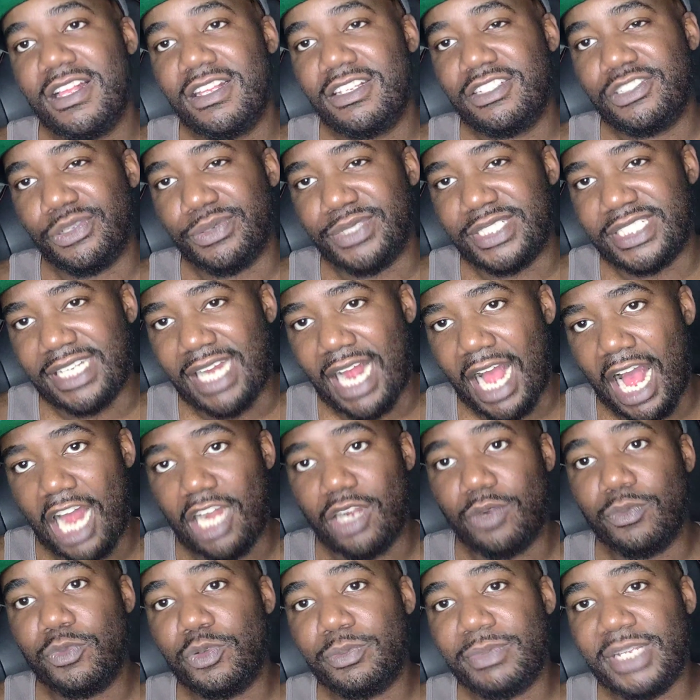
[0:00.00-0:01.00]
So it's an
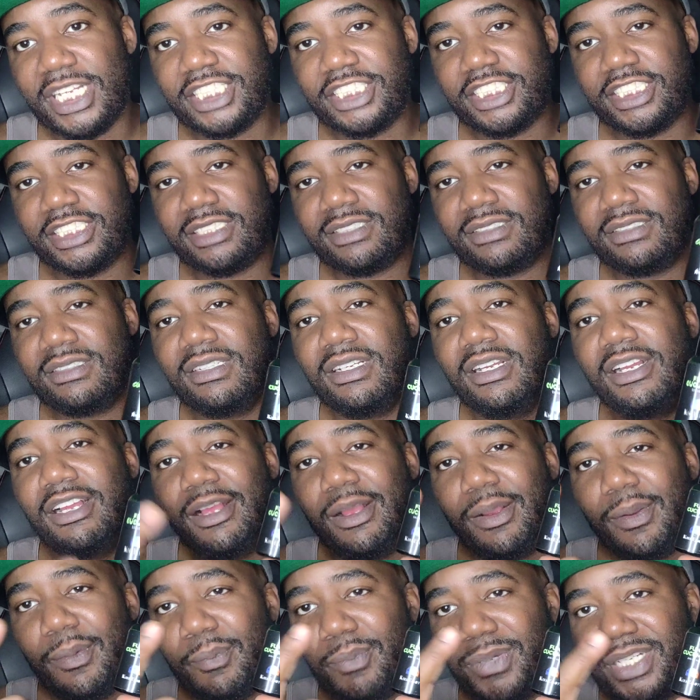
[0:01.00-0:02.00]
honorable mention,
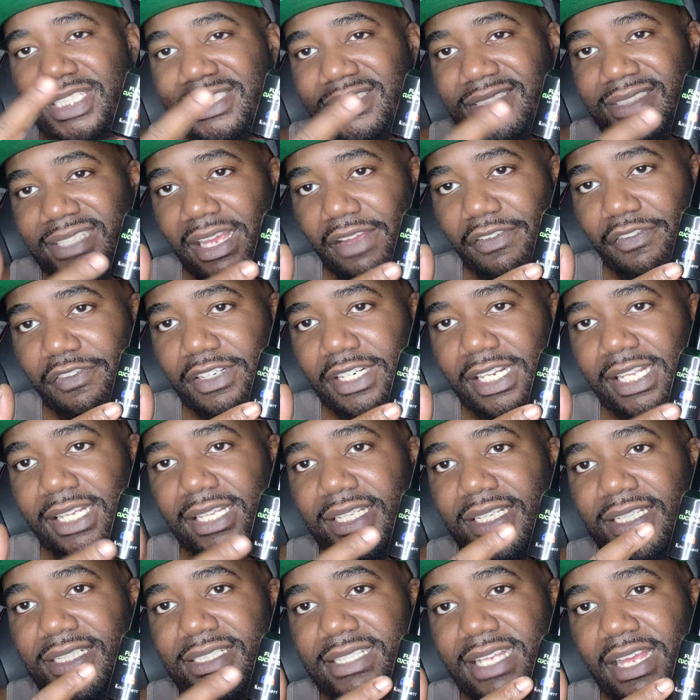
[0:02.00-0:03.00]
but
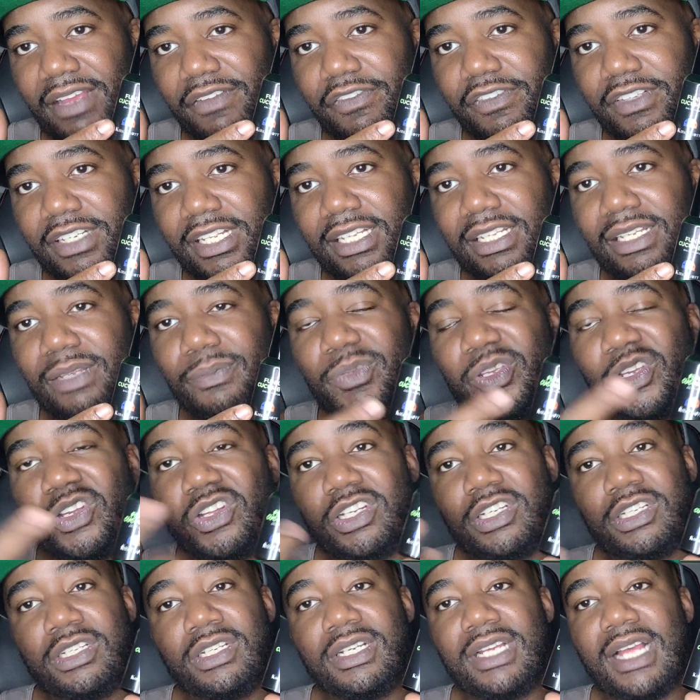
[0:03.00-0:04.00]
definitely be
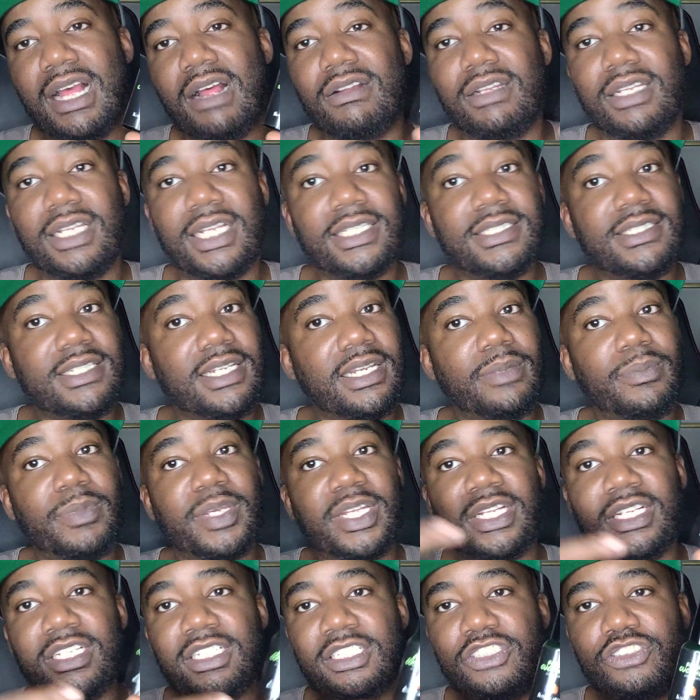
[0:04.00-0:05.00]
on the lookout. Link's going to
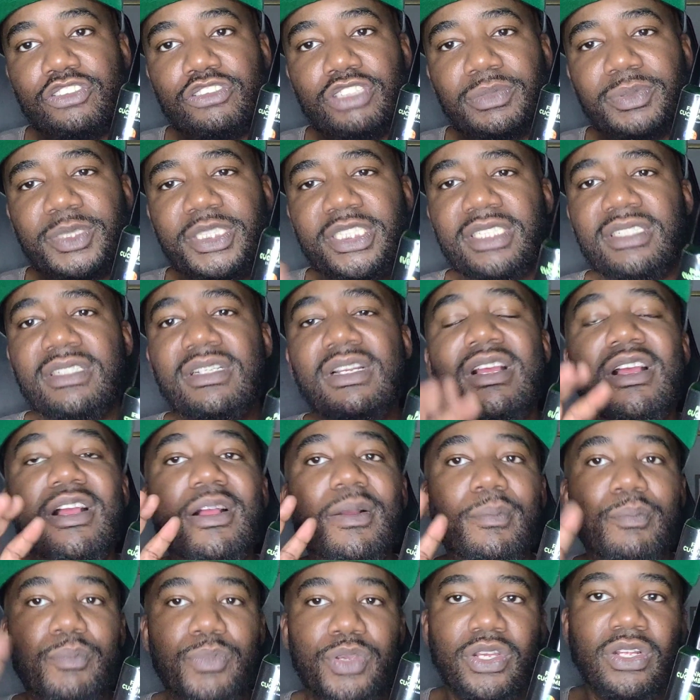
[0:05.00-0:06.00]
be in the description.
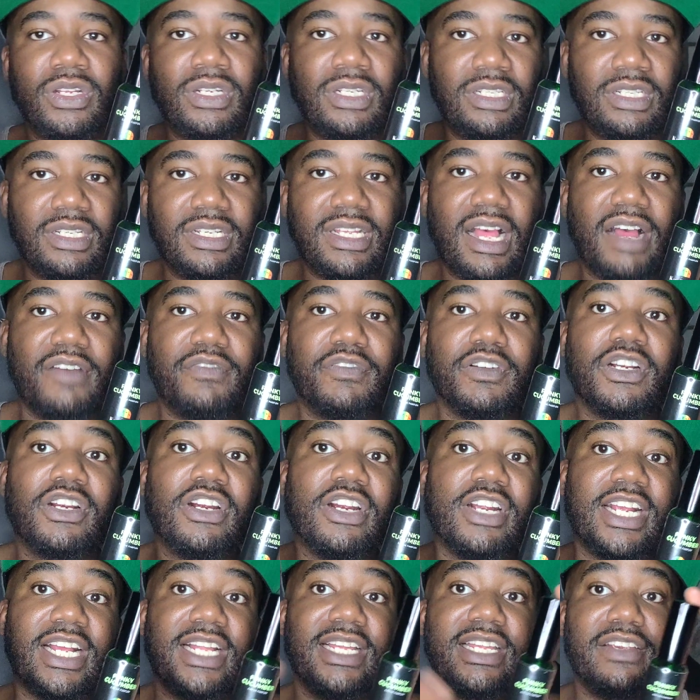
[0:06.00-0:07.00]
Be on the lookout for
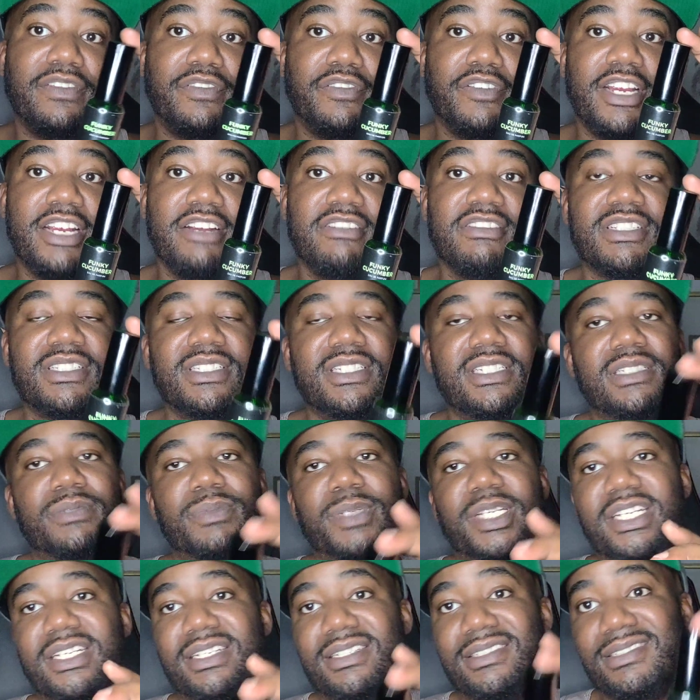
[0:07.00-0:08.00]
Kirk Elliott fragrances
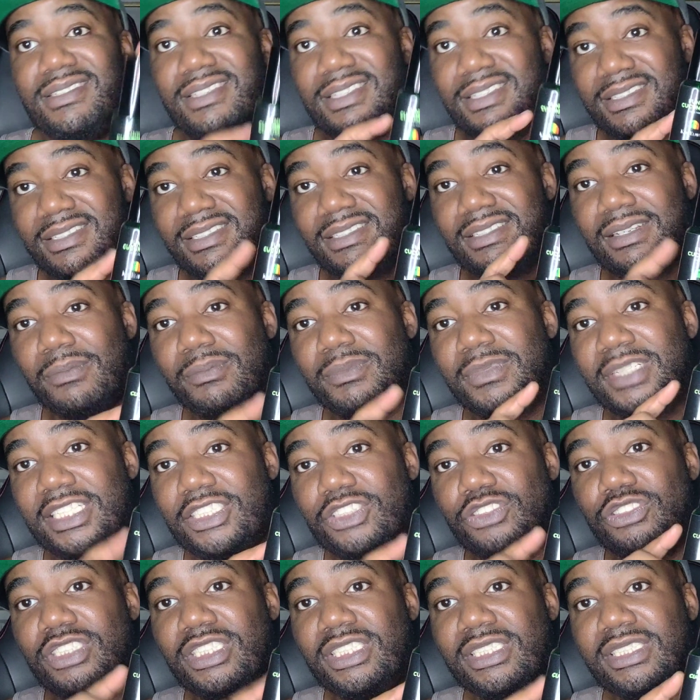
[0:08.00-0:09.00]
because this is something
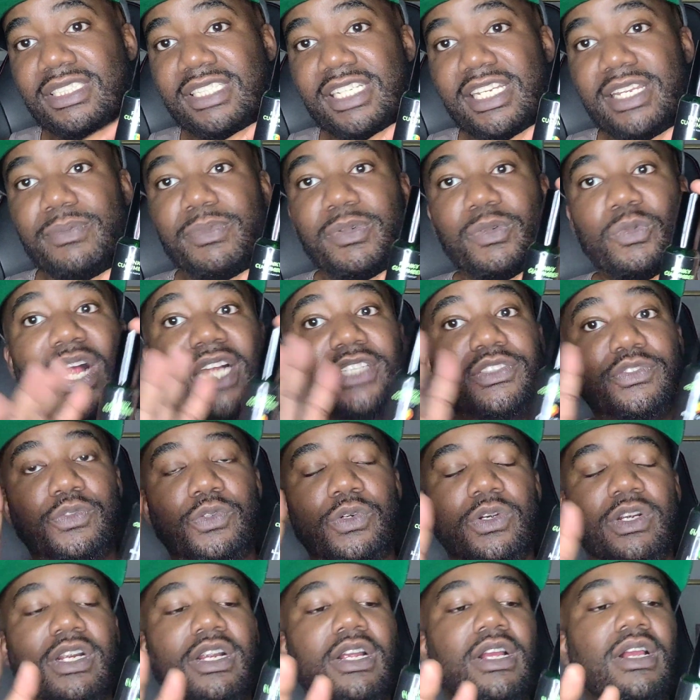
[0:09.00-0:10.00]
that you need to keep your watch
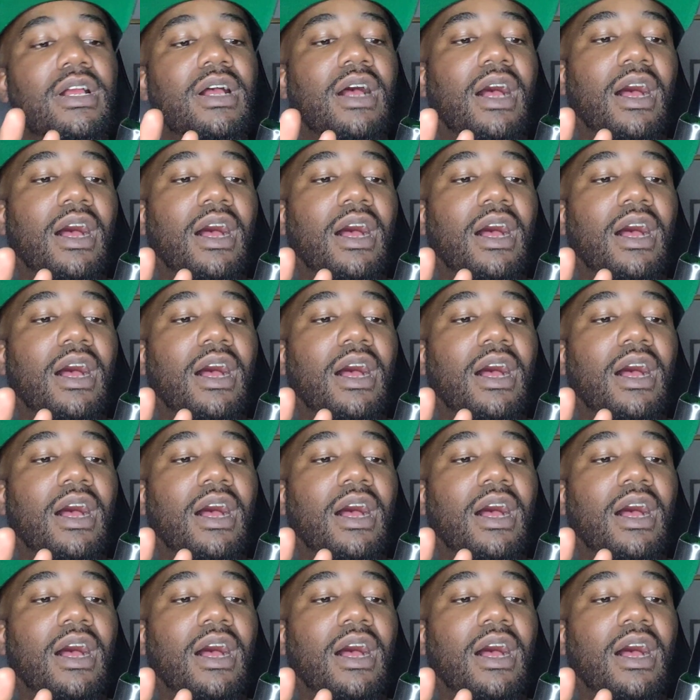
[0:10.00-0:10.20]
for.